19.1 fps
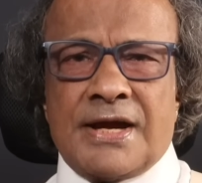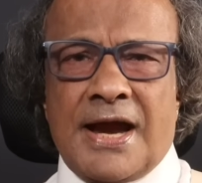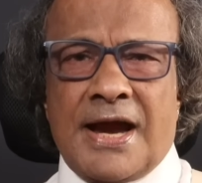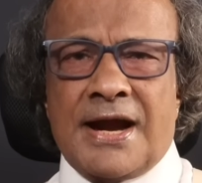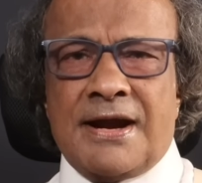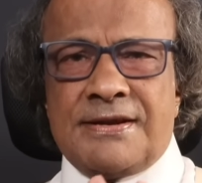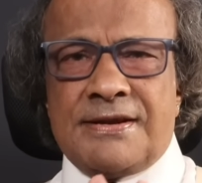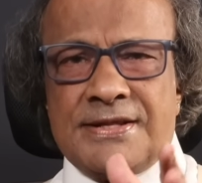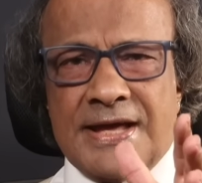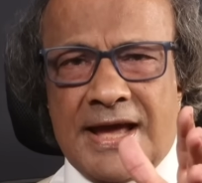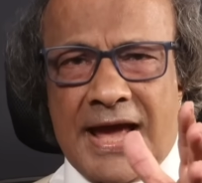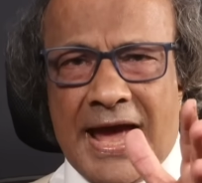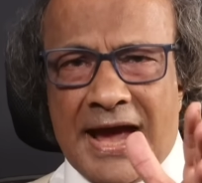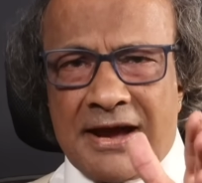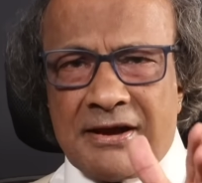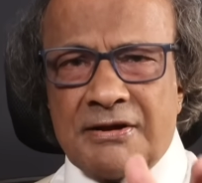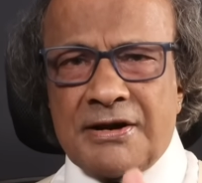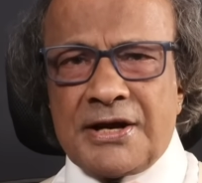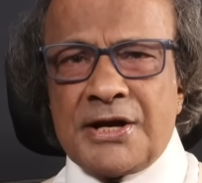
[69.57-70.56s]
and they
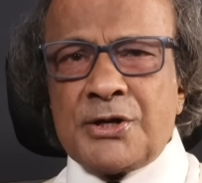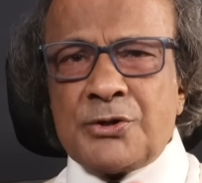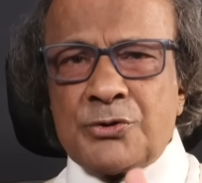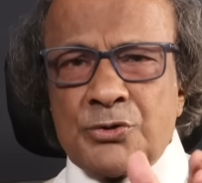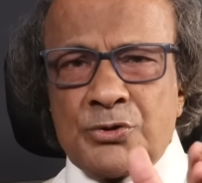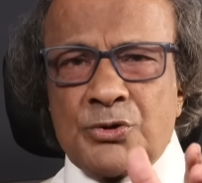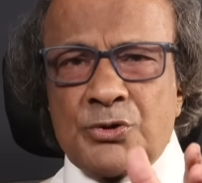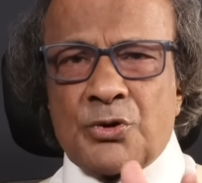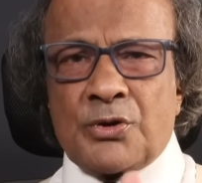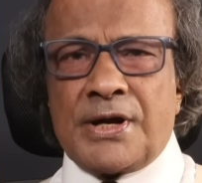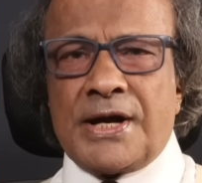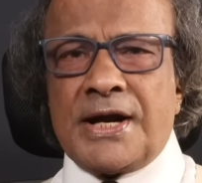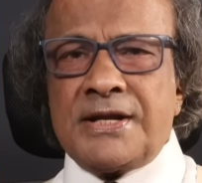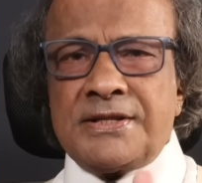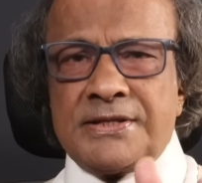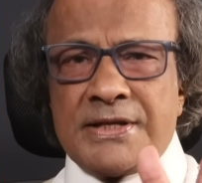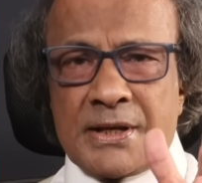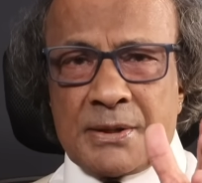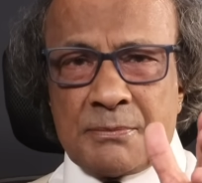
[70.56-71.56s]
agreed to
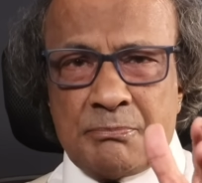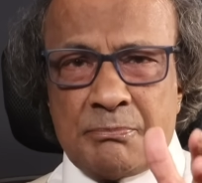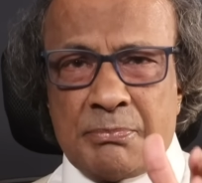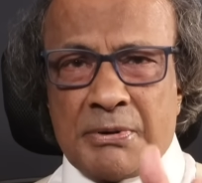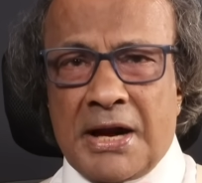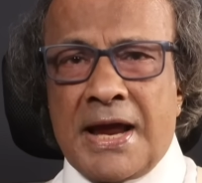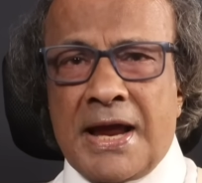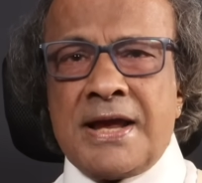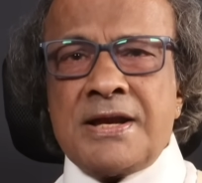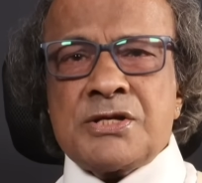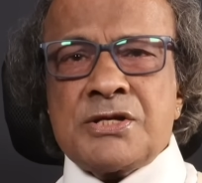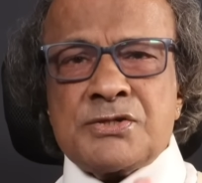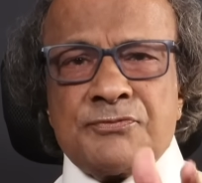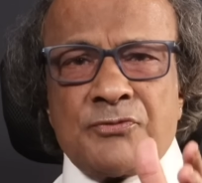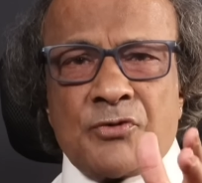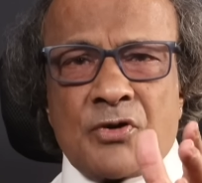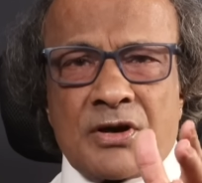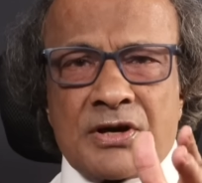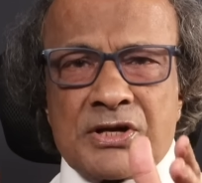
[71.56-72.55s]
donate their brains
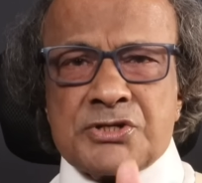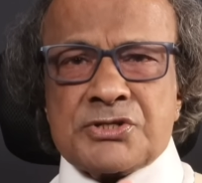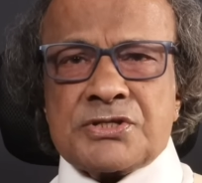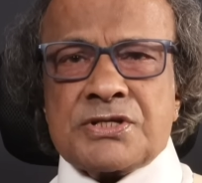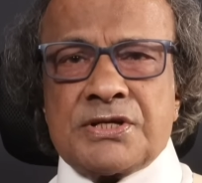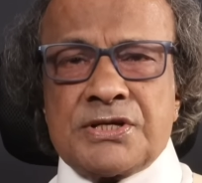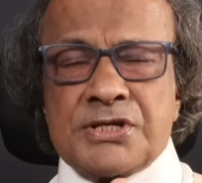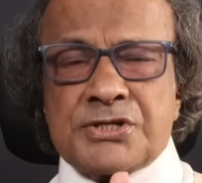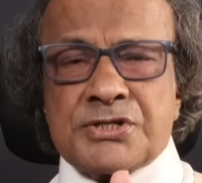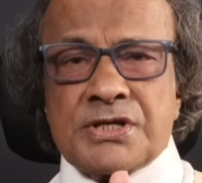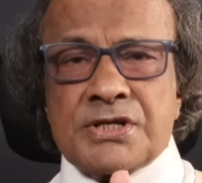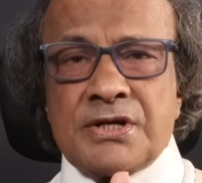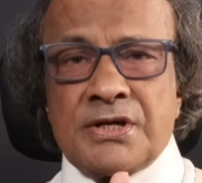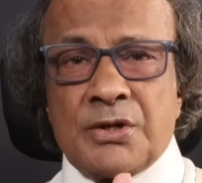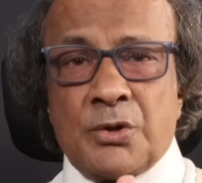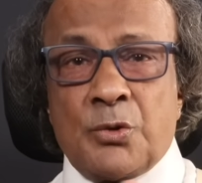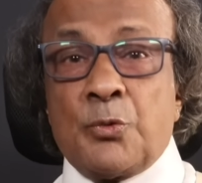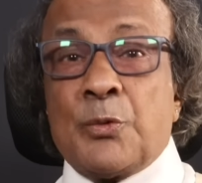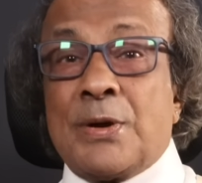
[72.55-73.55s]
for research
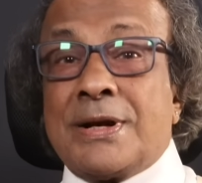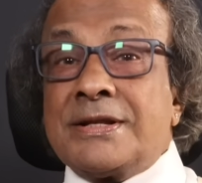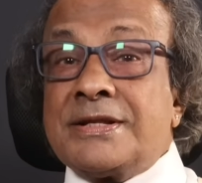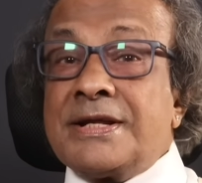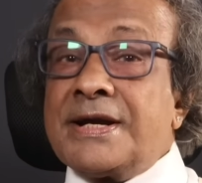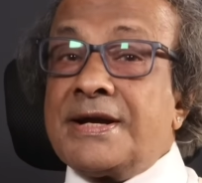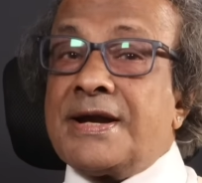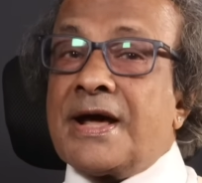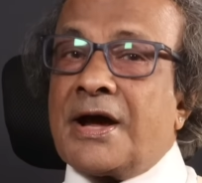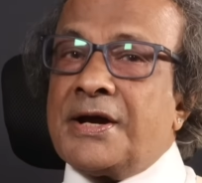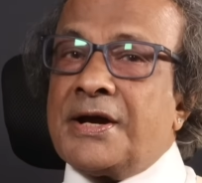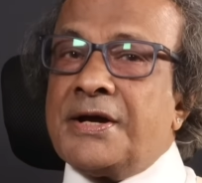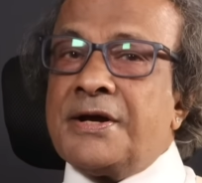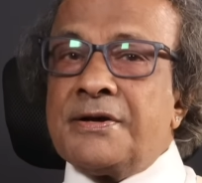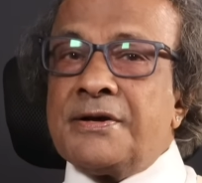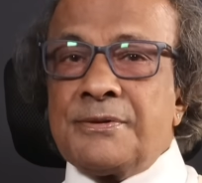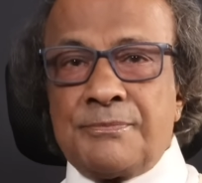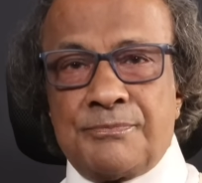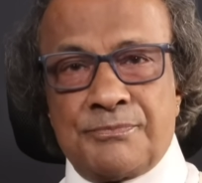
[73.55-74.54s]
when they
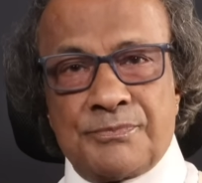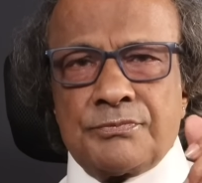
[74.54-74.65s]
died.